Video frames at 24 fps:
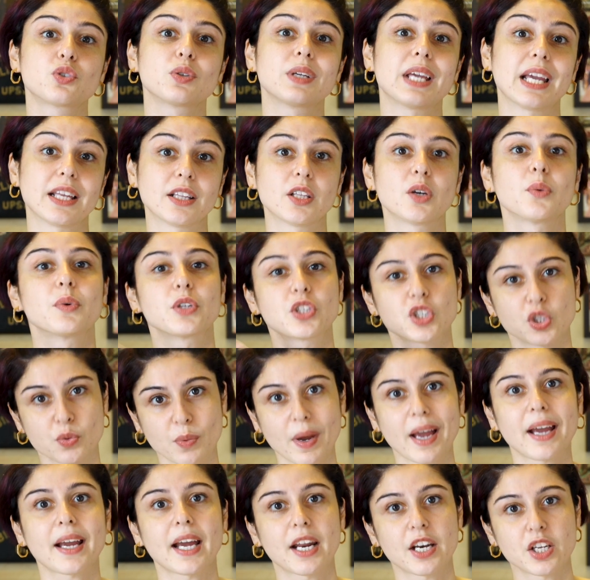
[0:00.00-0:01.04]
together, which is
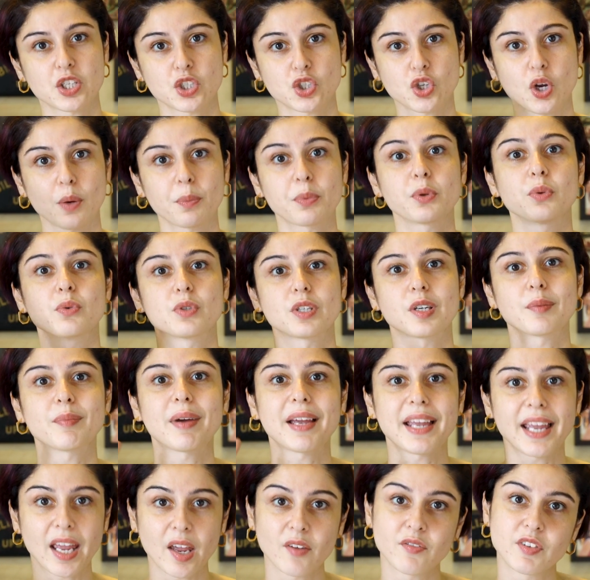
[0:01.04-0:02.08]
why I kind of stopped using
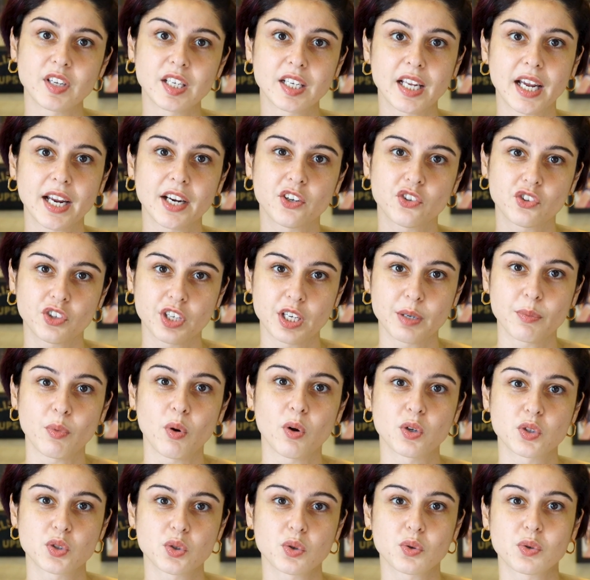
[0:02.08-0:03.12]
my heavy night cream
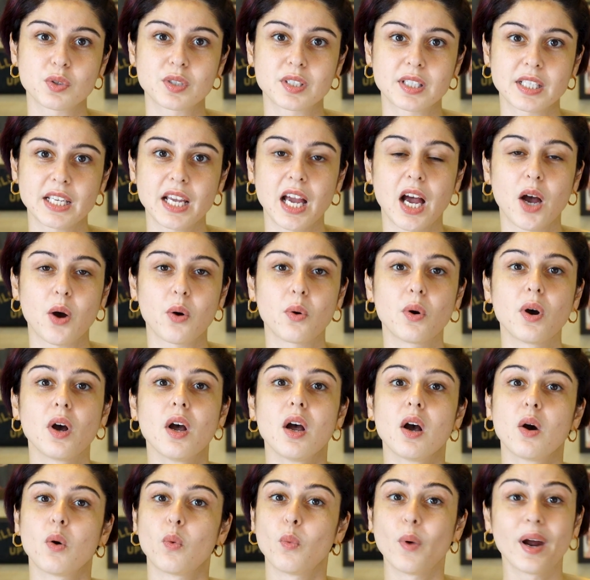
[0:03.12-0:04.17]
also to see how
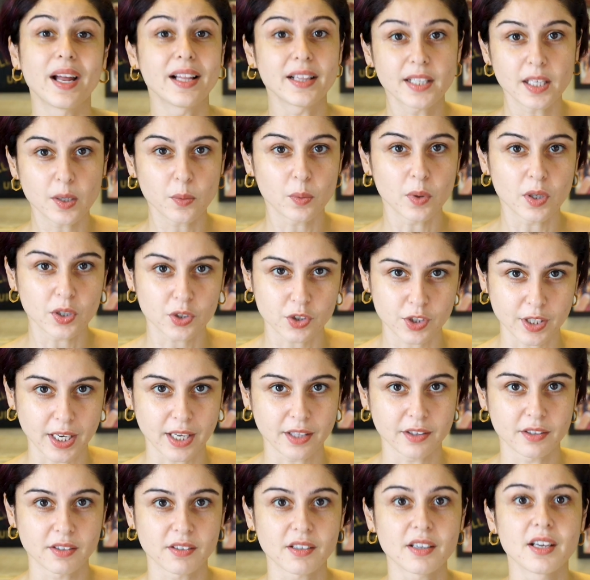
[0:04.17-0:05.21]
well they work
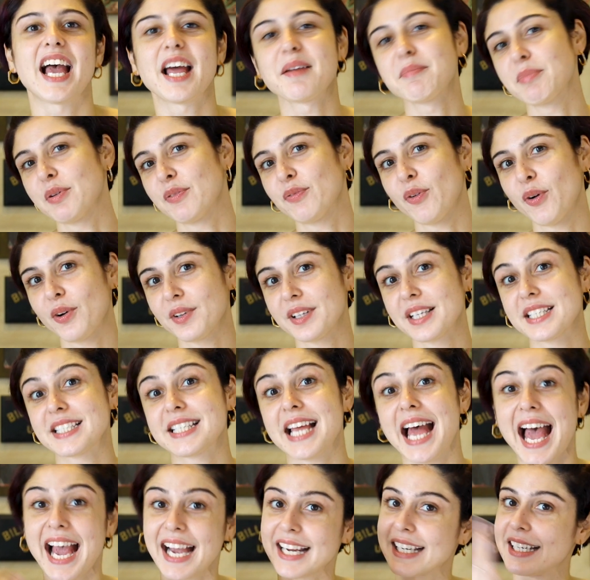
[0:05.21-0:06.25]
together. And before this
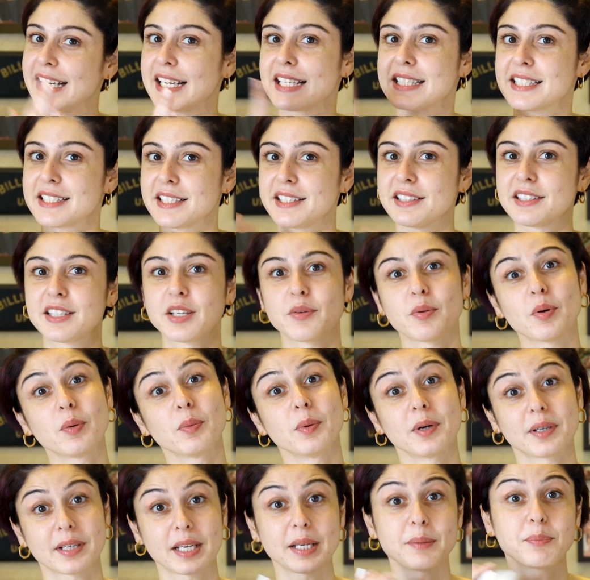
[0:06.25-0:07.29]
acne stint, they were
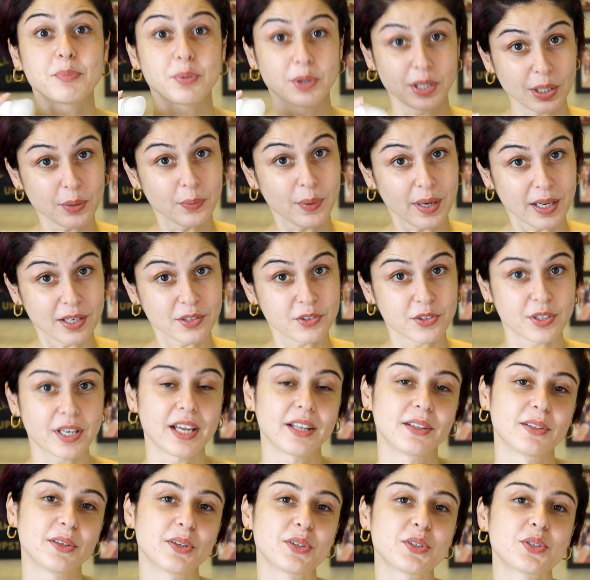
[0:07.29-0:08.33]
working pretty well
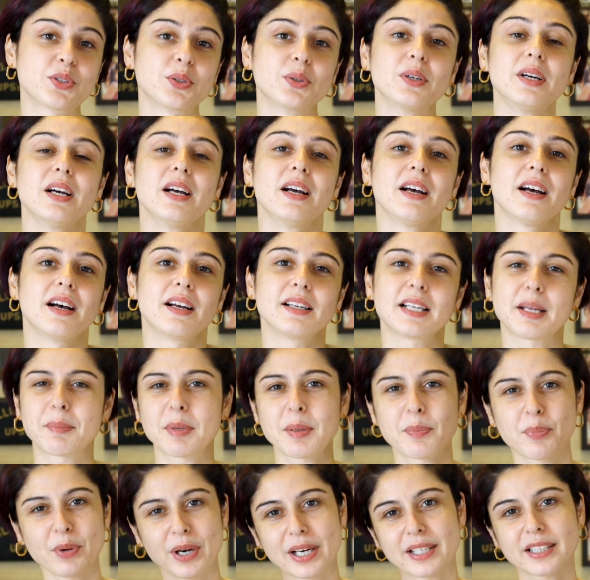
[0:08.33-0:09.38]
together. So let
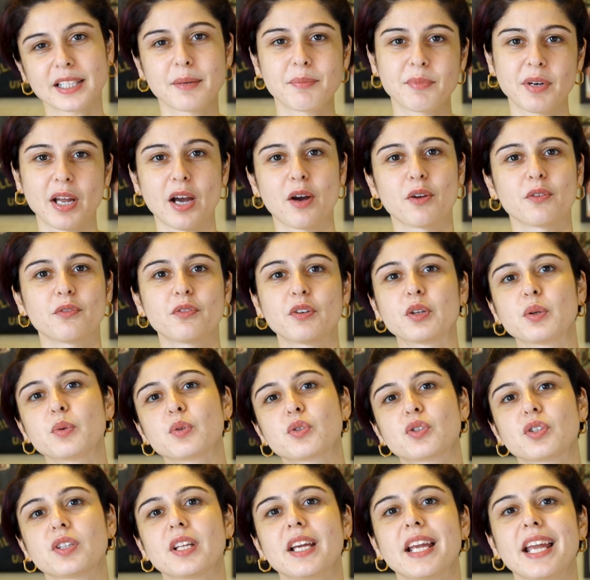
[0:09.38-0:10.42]
me break them down for you.
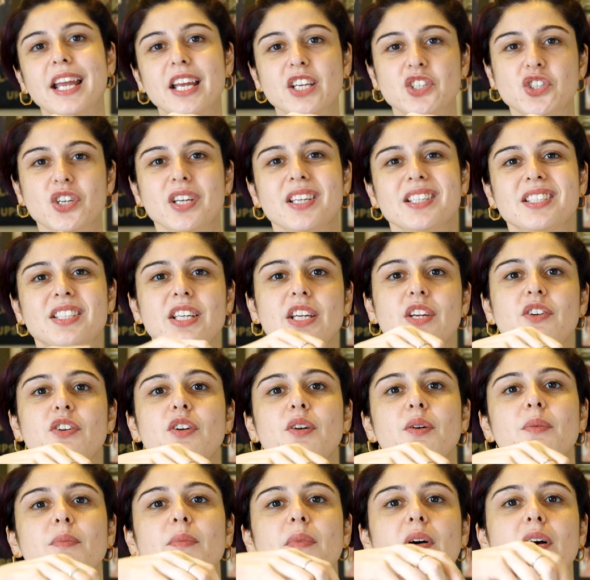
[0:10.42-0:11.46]
So the HA
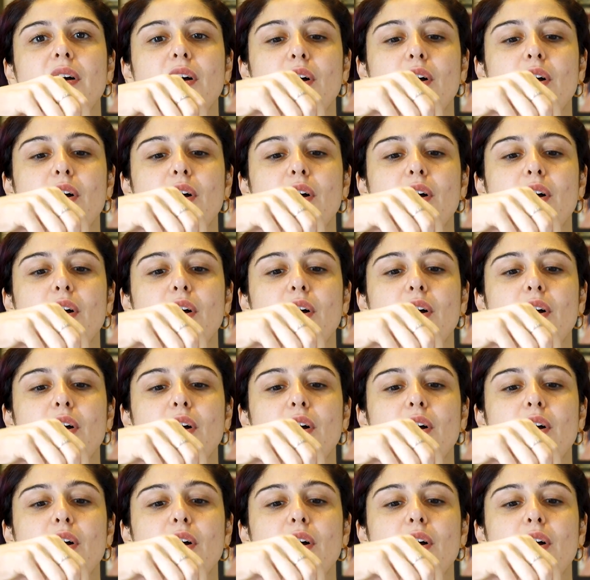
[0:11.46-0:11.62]
serum